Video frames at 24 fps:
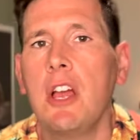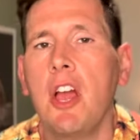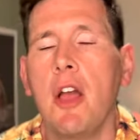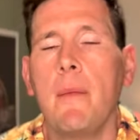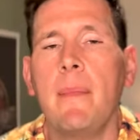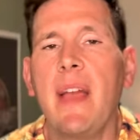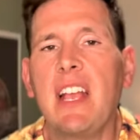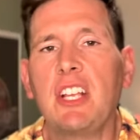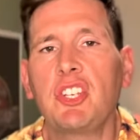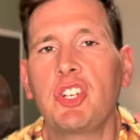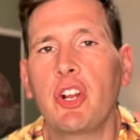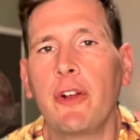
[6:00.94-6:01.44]

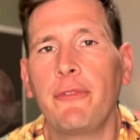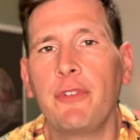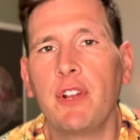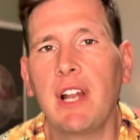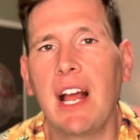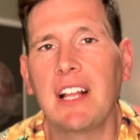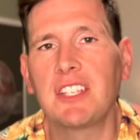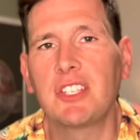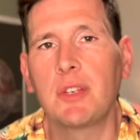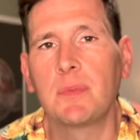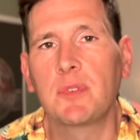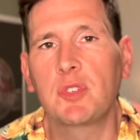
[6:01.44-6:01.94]
Make sure if you're
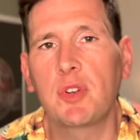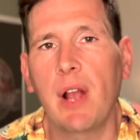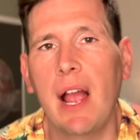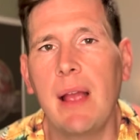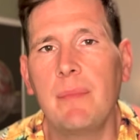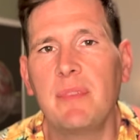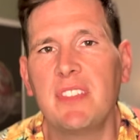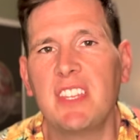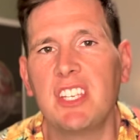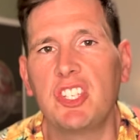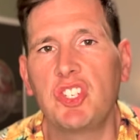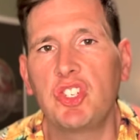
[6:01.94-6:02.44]
not
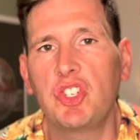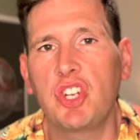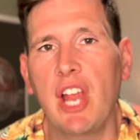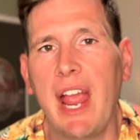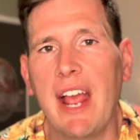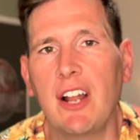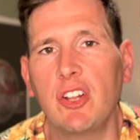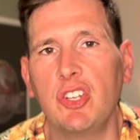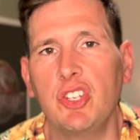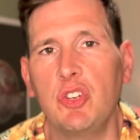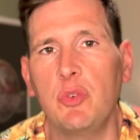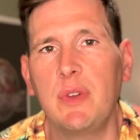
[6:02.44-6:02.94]
subscribed to this
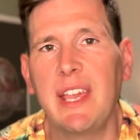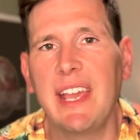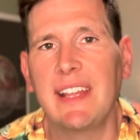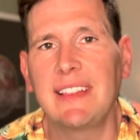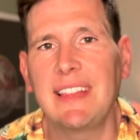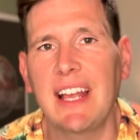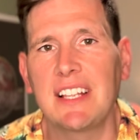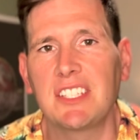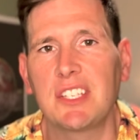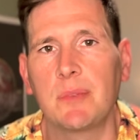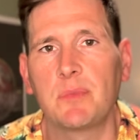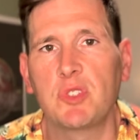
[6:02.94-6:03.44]
channel, you hit
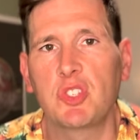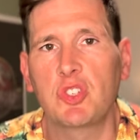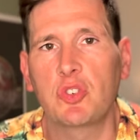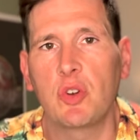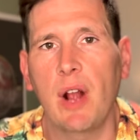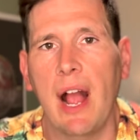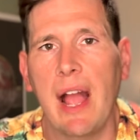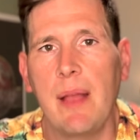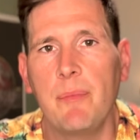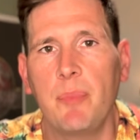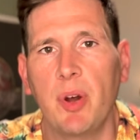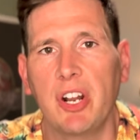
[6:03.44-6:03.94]
that
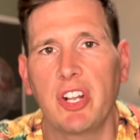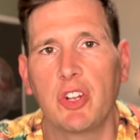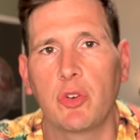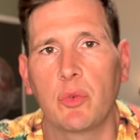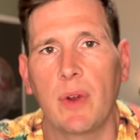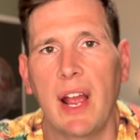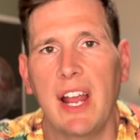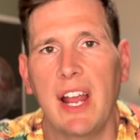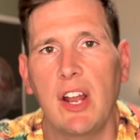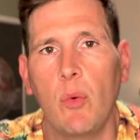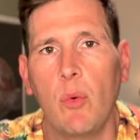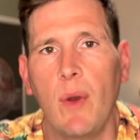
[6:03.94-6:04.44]
subscribe button
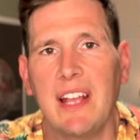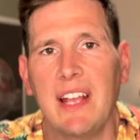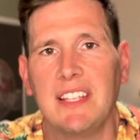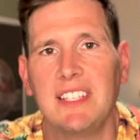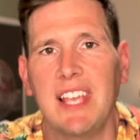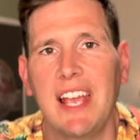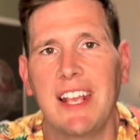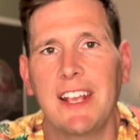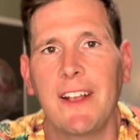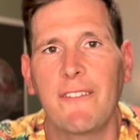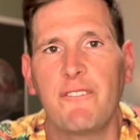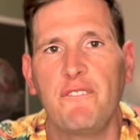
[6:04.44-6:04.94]
right away.
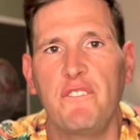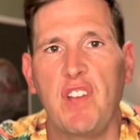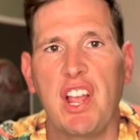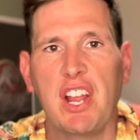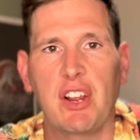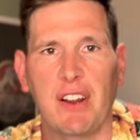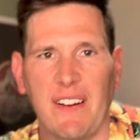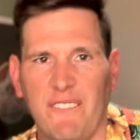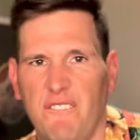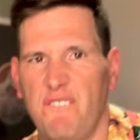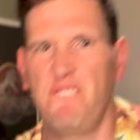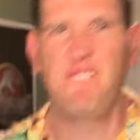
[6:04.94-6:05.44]
Take your finger
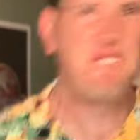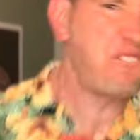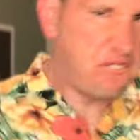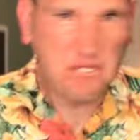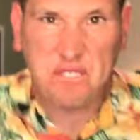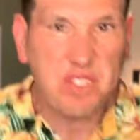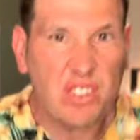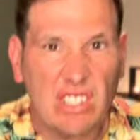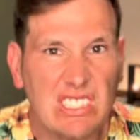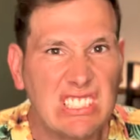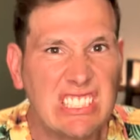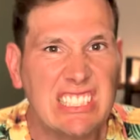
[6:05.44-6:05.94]
and
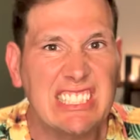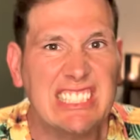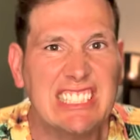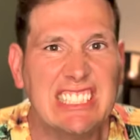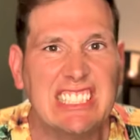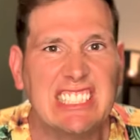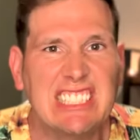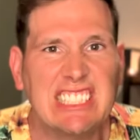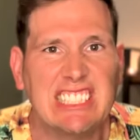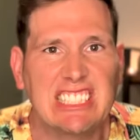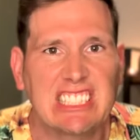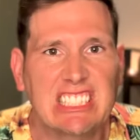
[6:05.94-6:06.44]
fucking hit
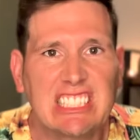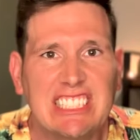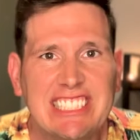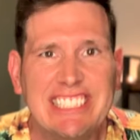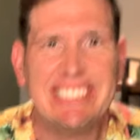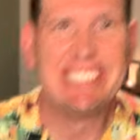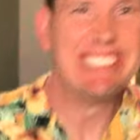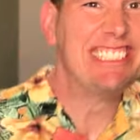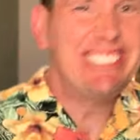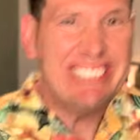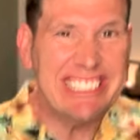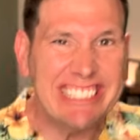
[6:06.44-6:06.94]
it!
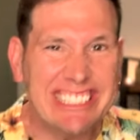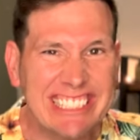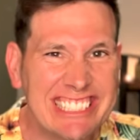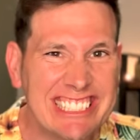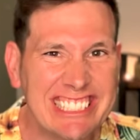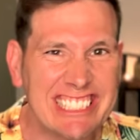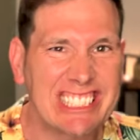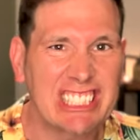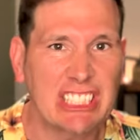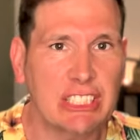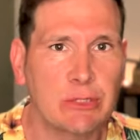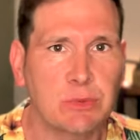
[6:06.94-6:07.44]
Hit the
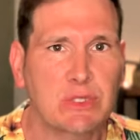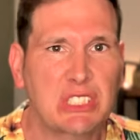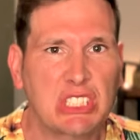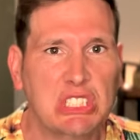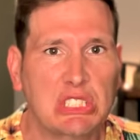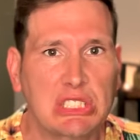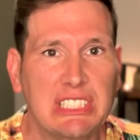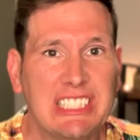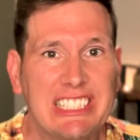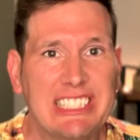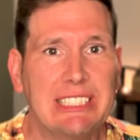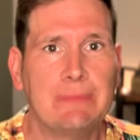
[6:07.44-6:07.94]

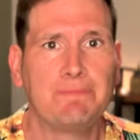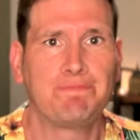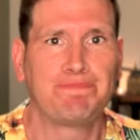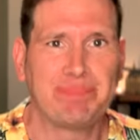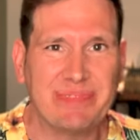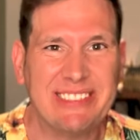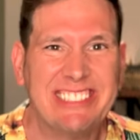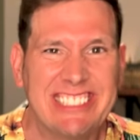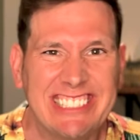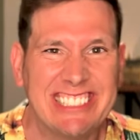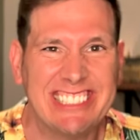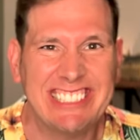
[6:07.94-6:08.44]
subscribe
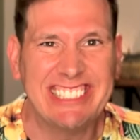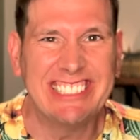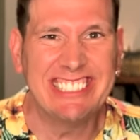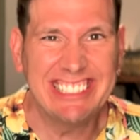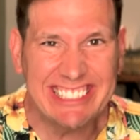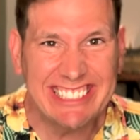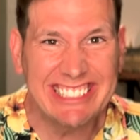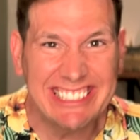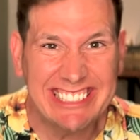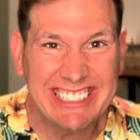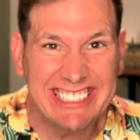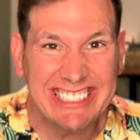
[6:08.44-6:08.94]
button
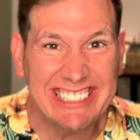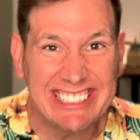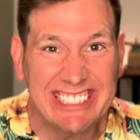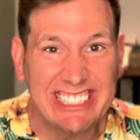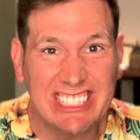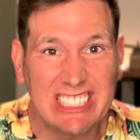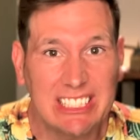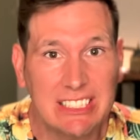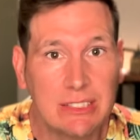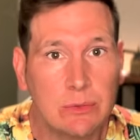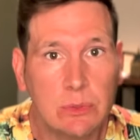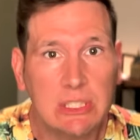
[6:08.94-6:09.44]

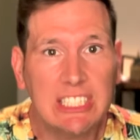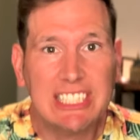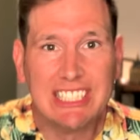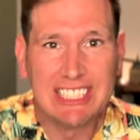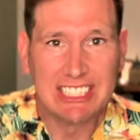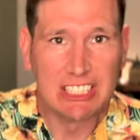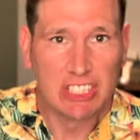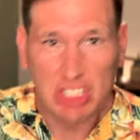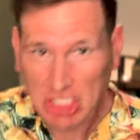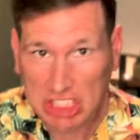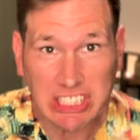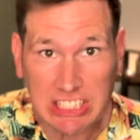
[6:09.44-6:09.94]
now!
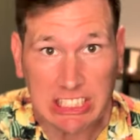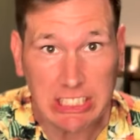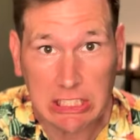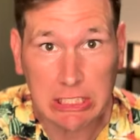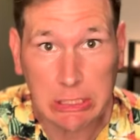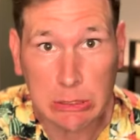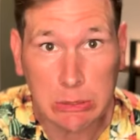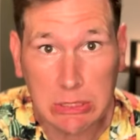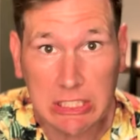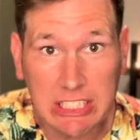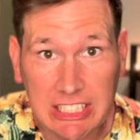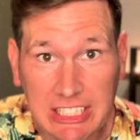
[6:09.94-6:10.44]

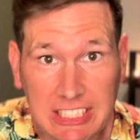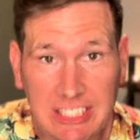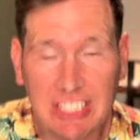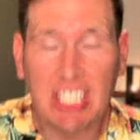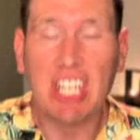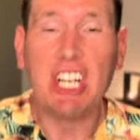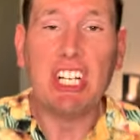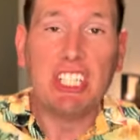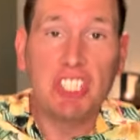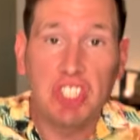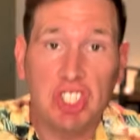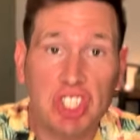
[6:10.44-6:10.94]
Do it!
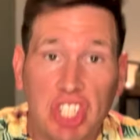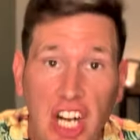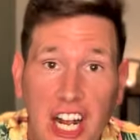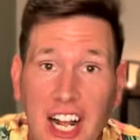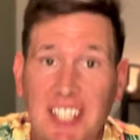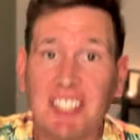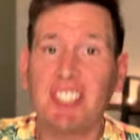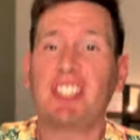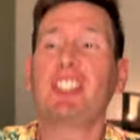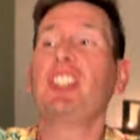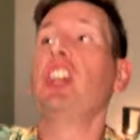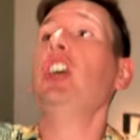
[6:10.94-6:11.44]

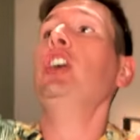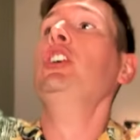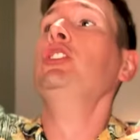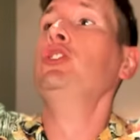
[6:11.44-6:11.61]
Just